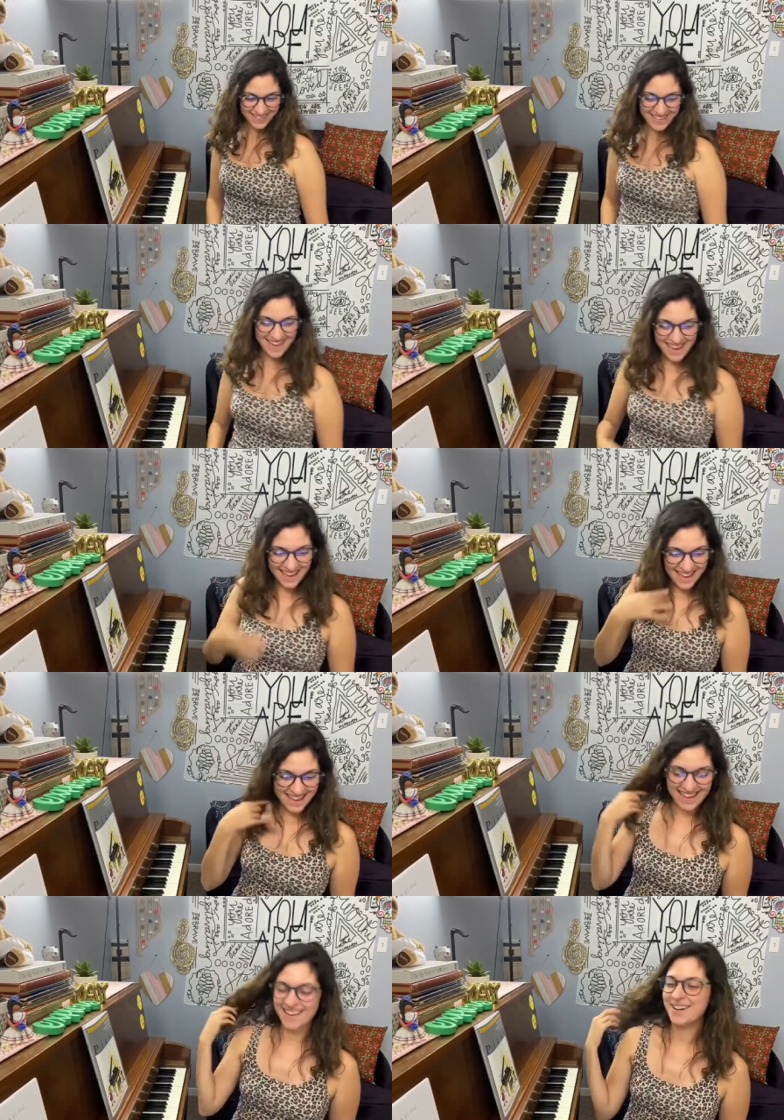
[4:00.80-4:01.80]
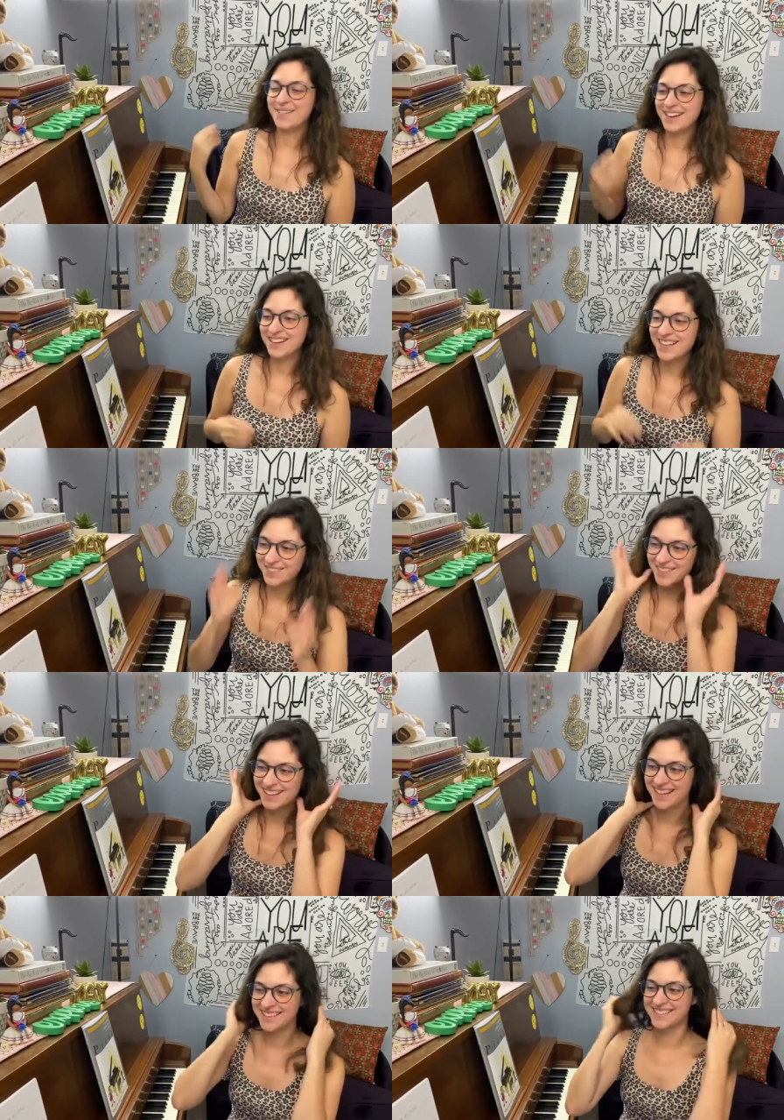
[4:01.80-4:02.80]
Yay! Oh, y'all like my
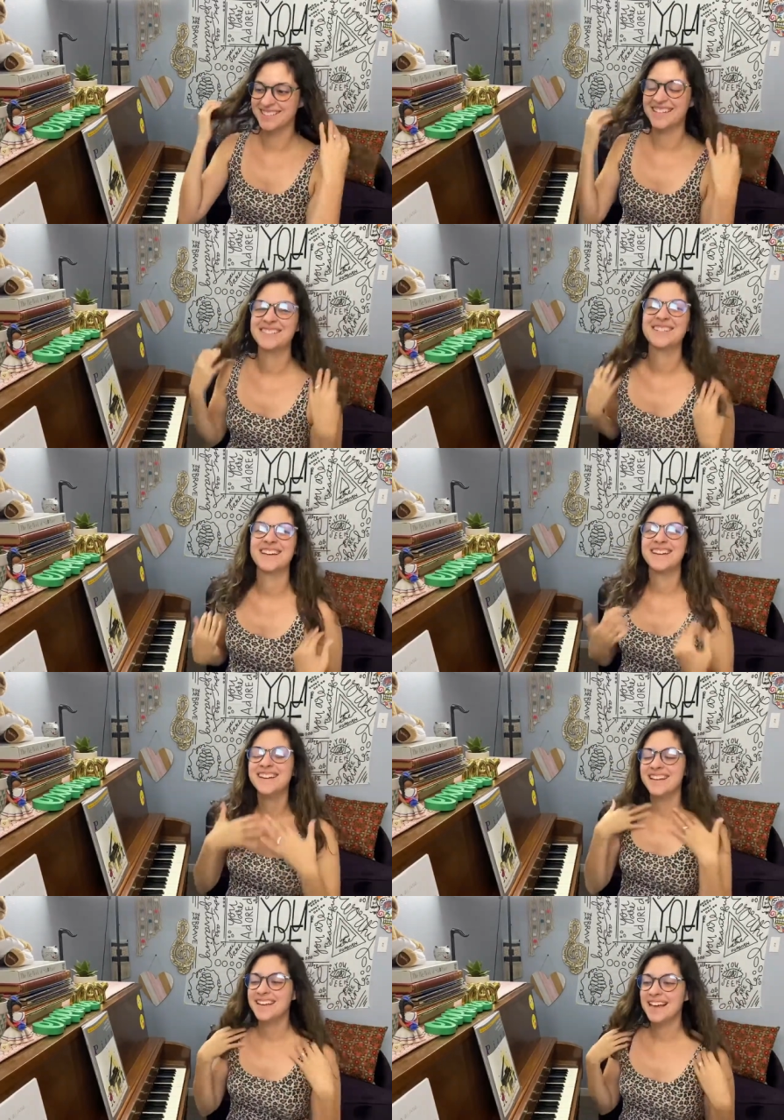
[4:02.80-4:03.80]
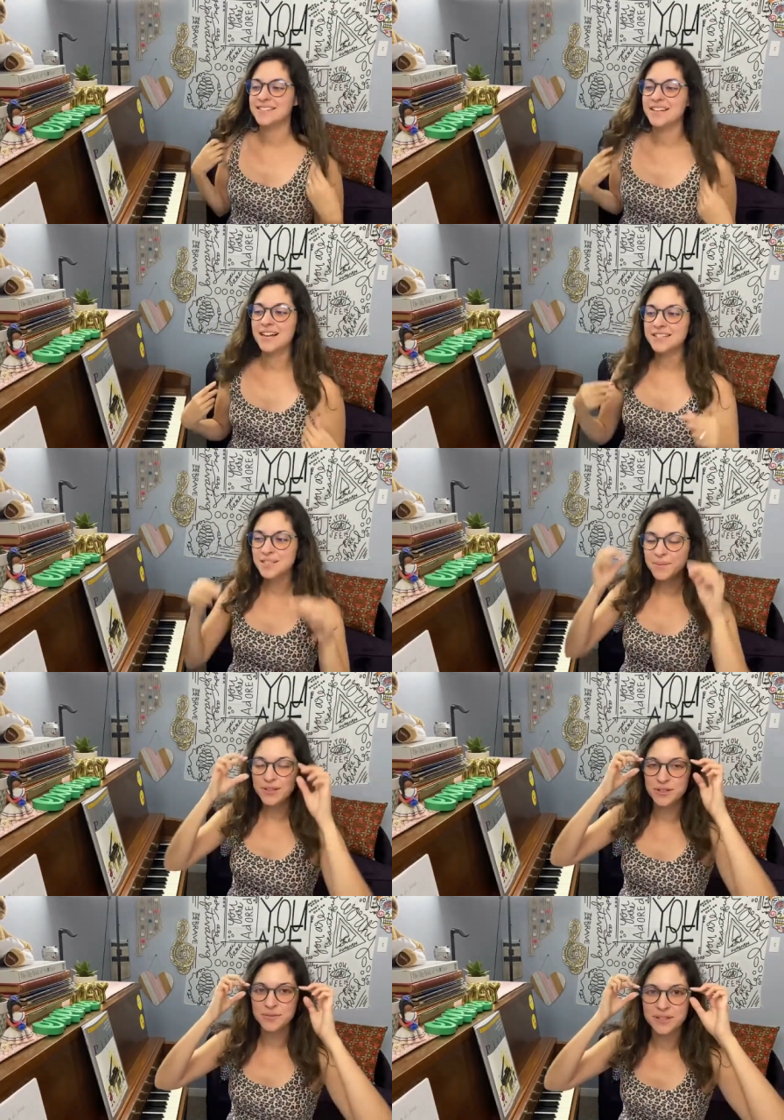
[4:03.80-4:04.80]
glasses. That's good. Yes, I got some of
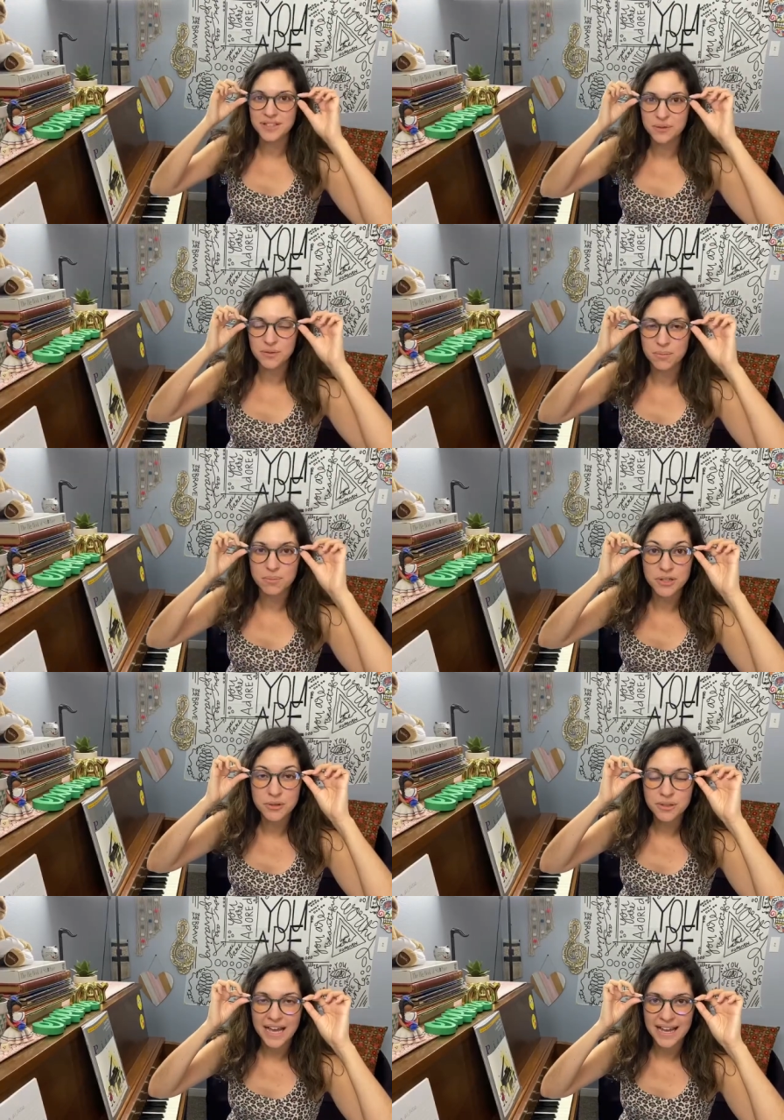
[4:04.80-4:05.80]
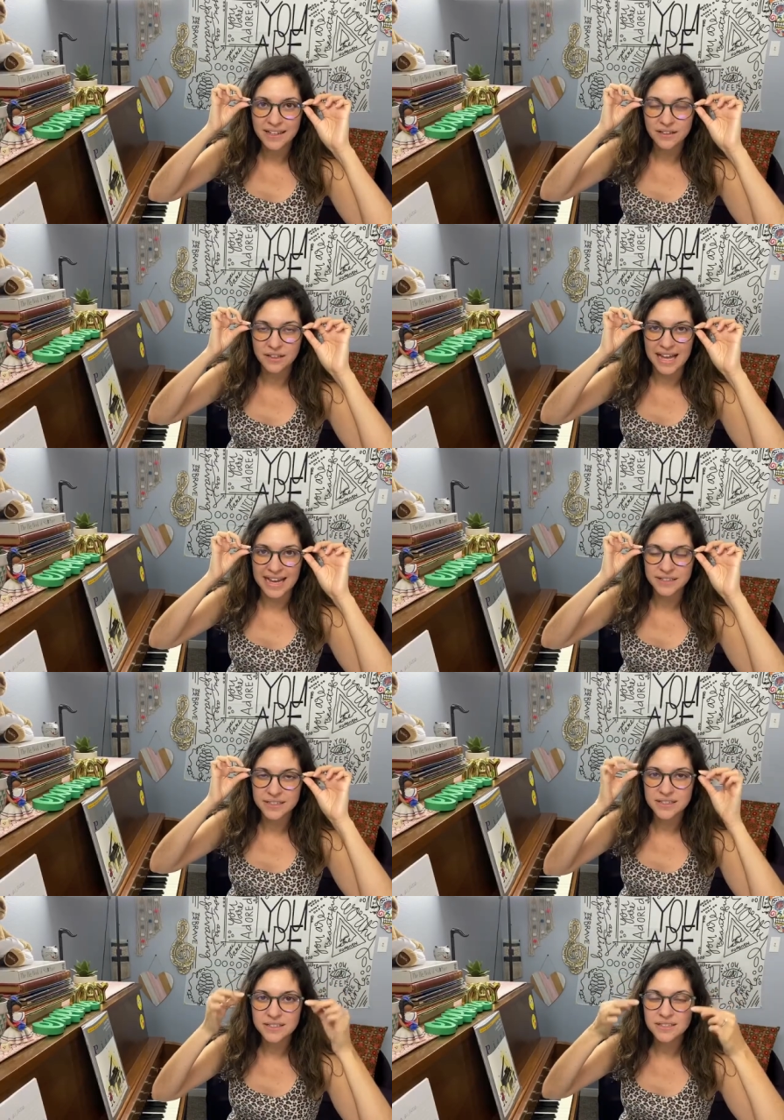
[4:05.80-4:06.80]
those really cool blue light
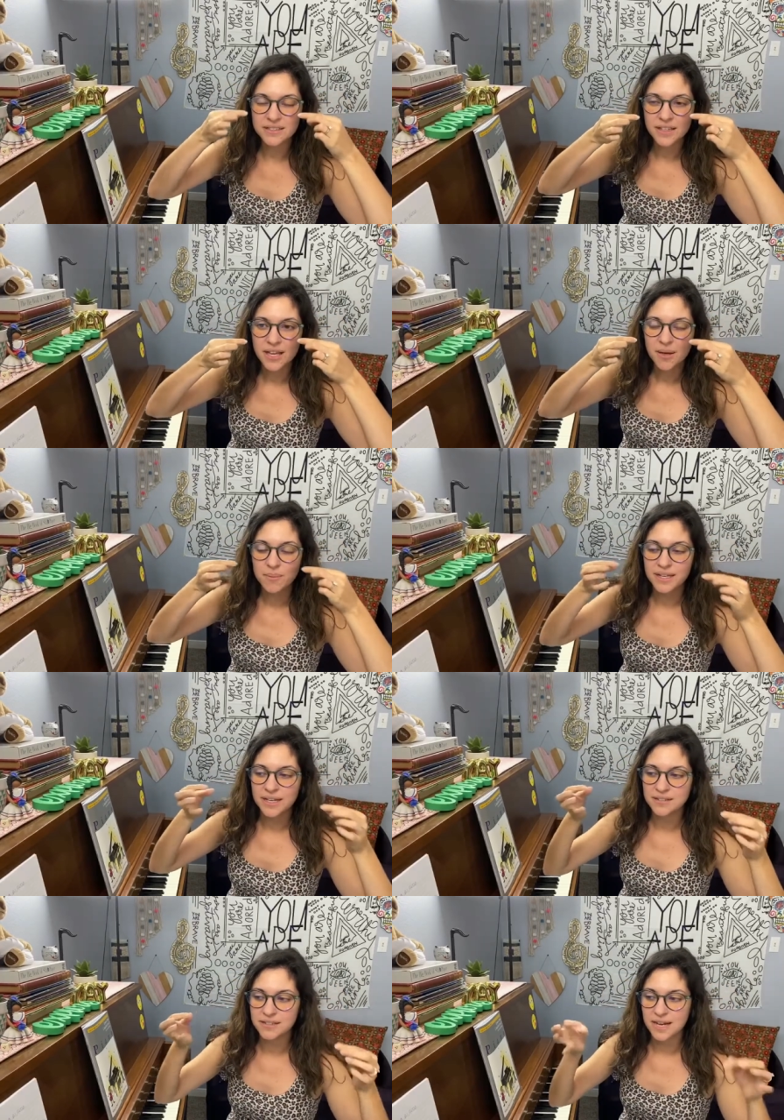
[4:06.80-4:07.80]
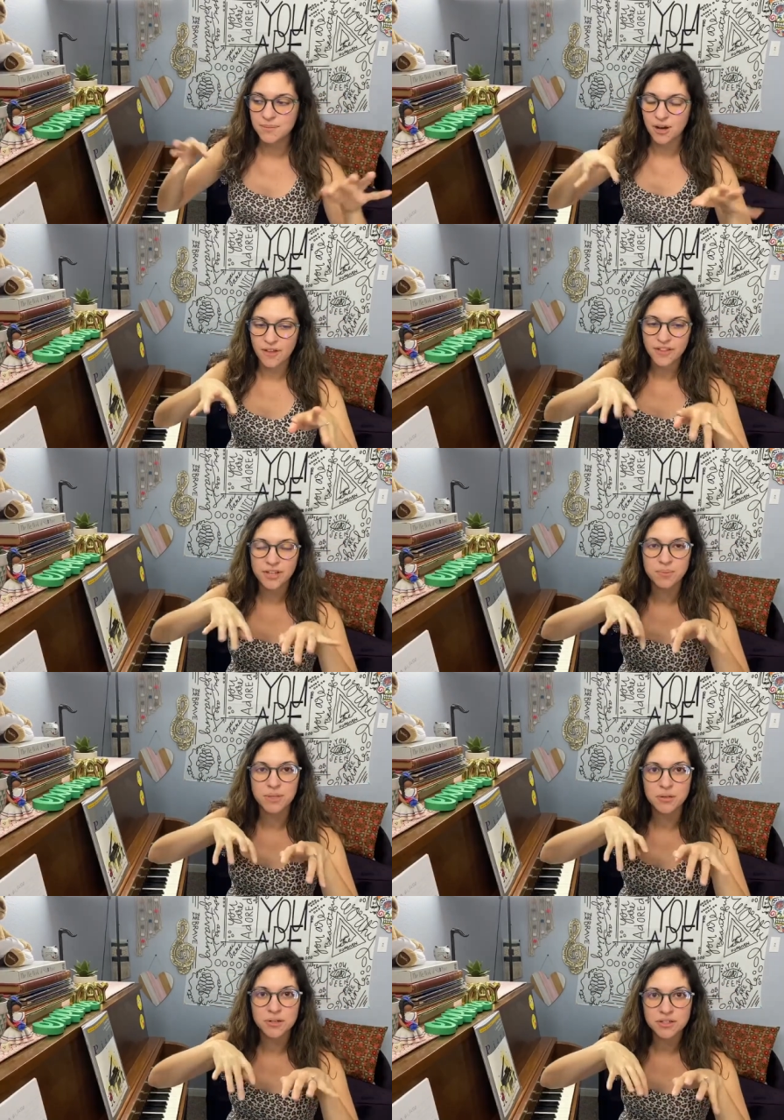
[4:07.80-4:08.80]
glasses because I'm on the
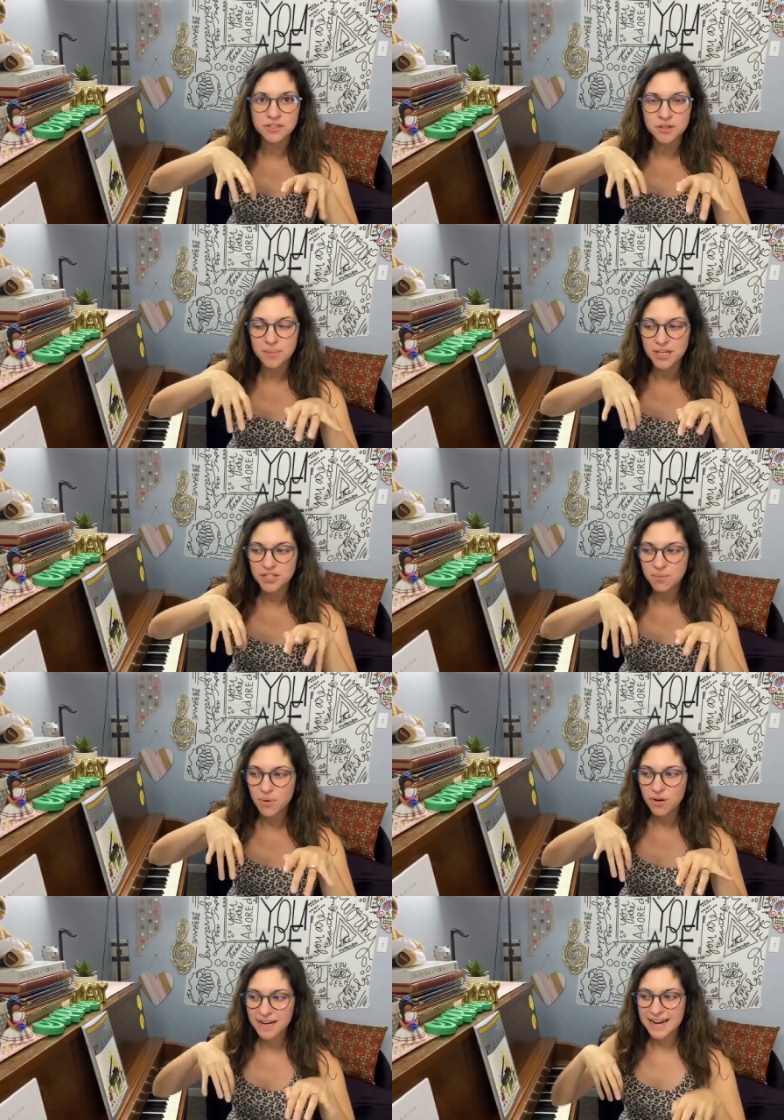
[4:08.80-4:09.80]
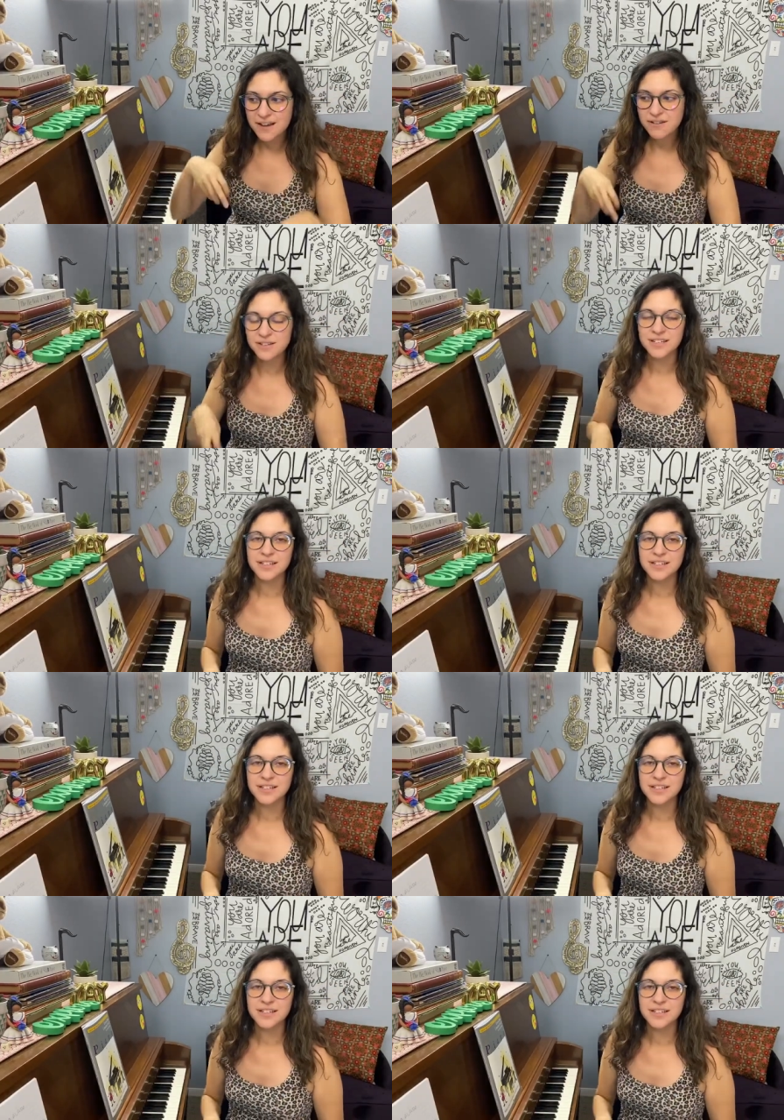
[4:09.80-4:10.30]
computer so much more now.